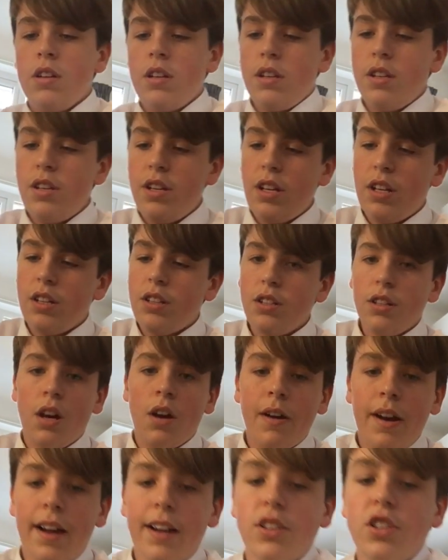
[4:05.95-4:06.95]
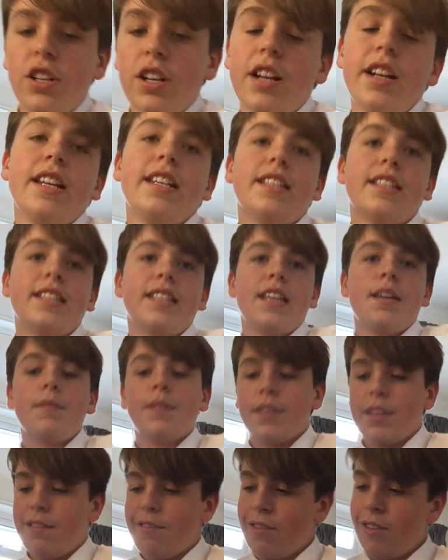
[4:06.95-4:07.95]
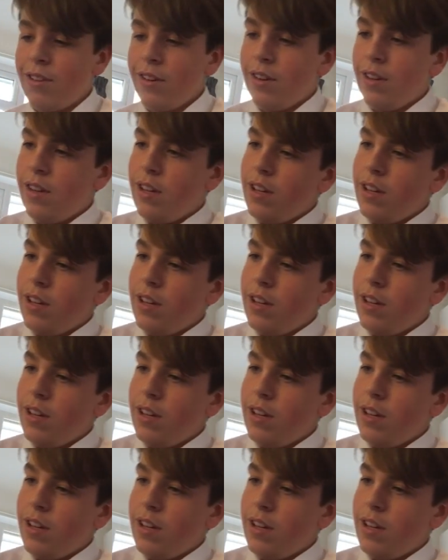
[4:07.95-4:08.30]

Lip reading: Oh, actually, I need to see when they're on.